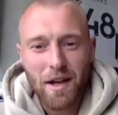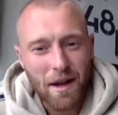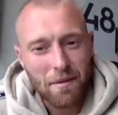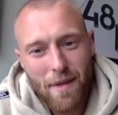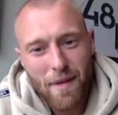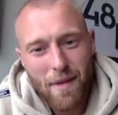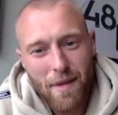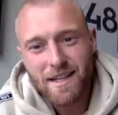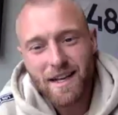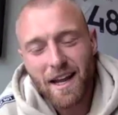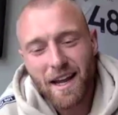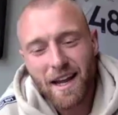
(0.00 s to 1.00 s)
Like
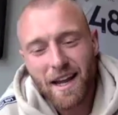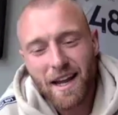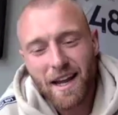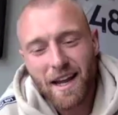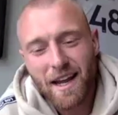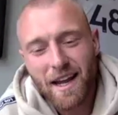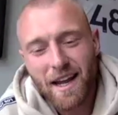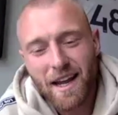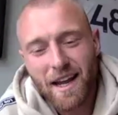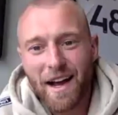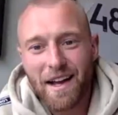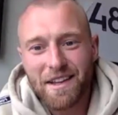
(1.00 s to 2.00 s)
mentally, to deal with
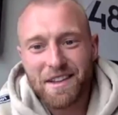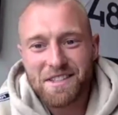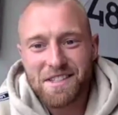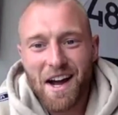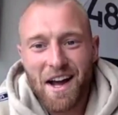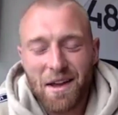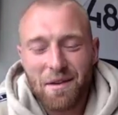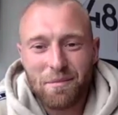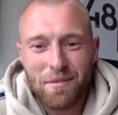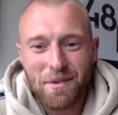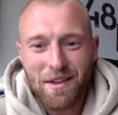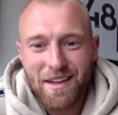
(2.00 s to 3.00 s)
that at the
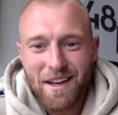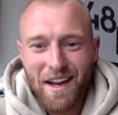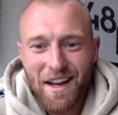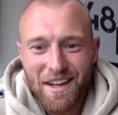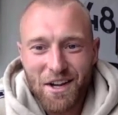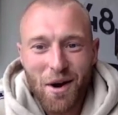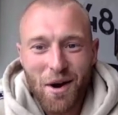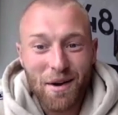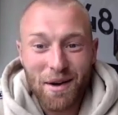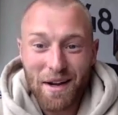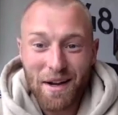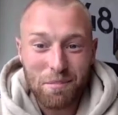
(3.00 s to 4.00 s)
time, you know,
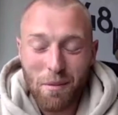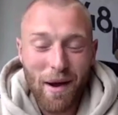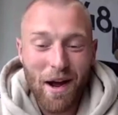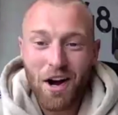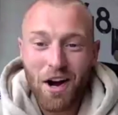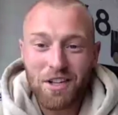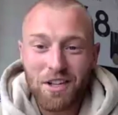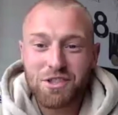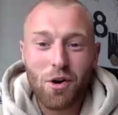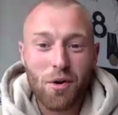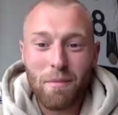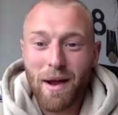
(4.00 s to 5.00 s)
I'd put my heart and
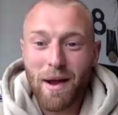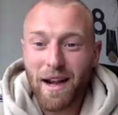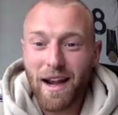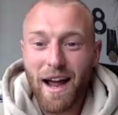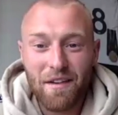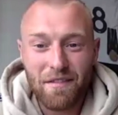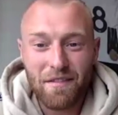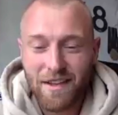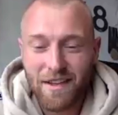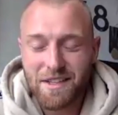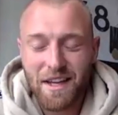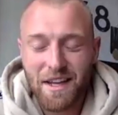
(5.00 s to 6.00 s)
soul and my life into
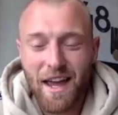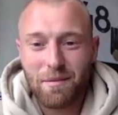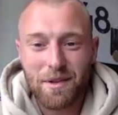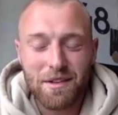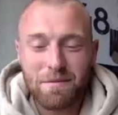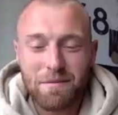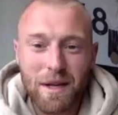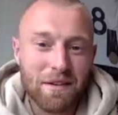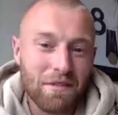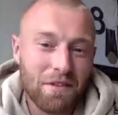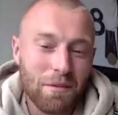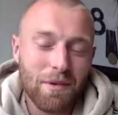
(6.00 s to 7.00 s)
the game, and being
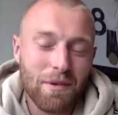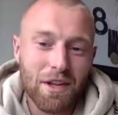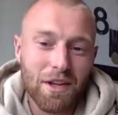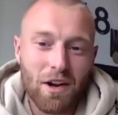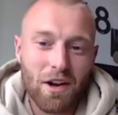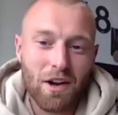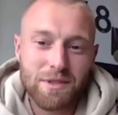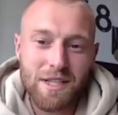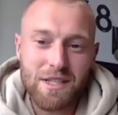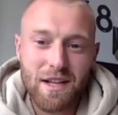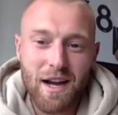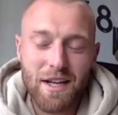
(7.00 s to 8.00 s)
at the club since
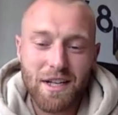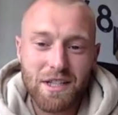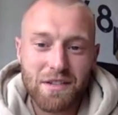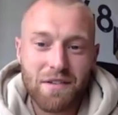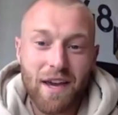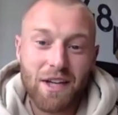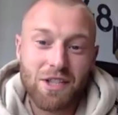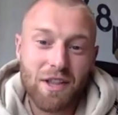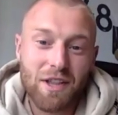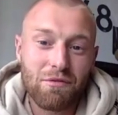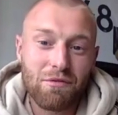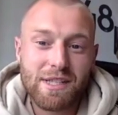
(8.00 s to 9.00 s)
9 years of age, to
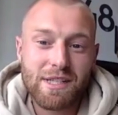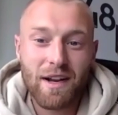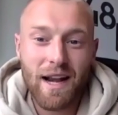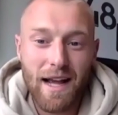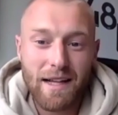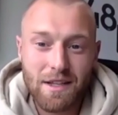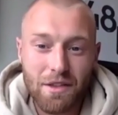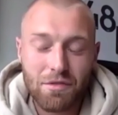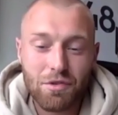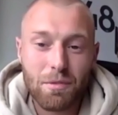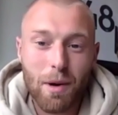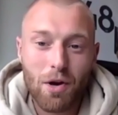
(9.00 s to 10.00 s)
then receive a letter
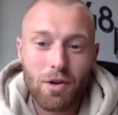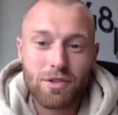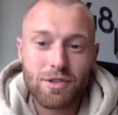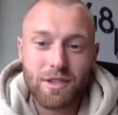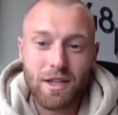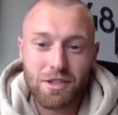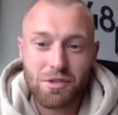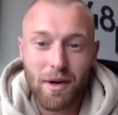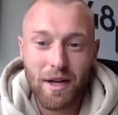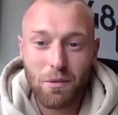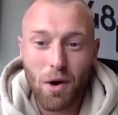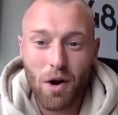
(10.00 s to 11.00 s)
through the post at
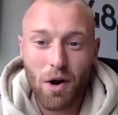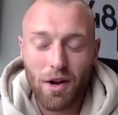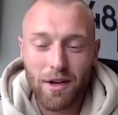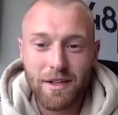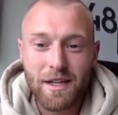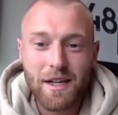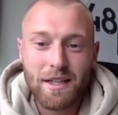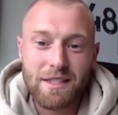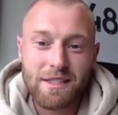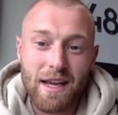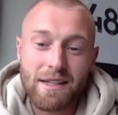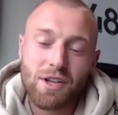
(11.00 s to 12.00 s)
21 to
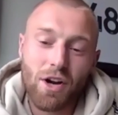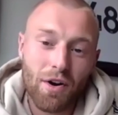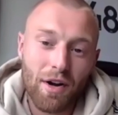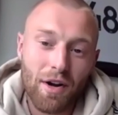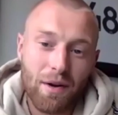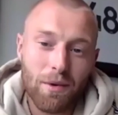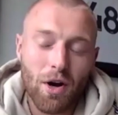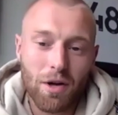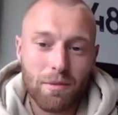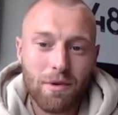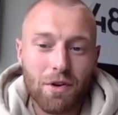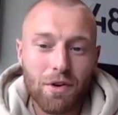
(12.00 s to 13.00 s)
say, sorry, we're not going to be
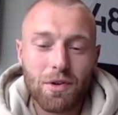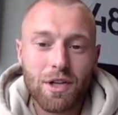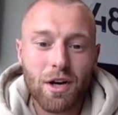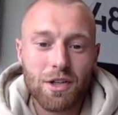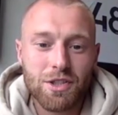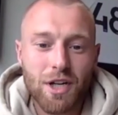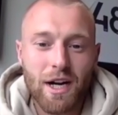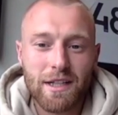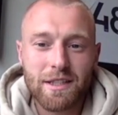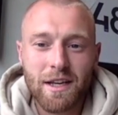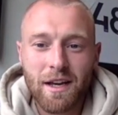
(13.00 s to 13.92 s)
renewing your contract,